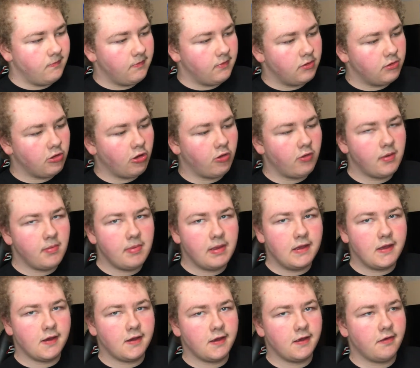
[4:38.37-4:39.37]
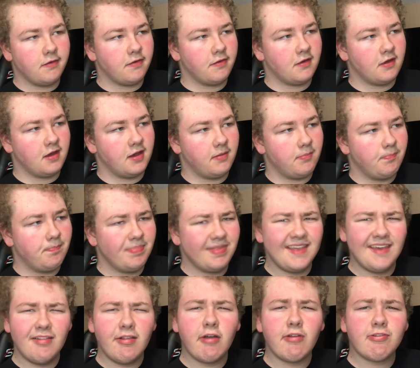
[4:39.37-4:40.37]
solely because
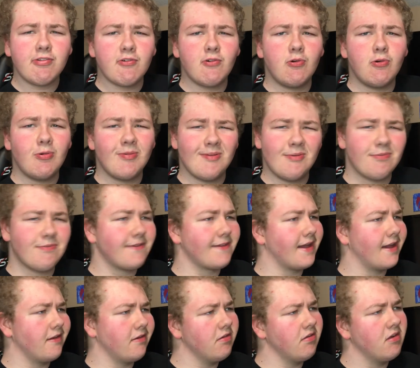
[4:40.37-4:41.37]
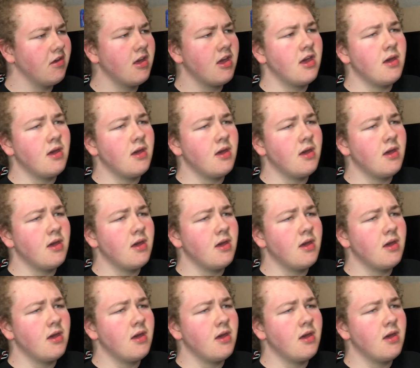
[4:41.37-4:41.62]
it looked cool, it was nice,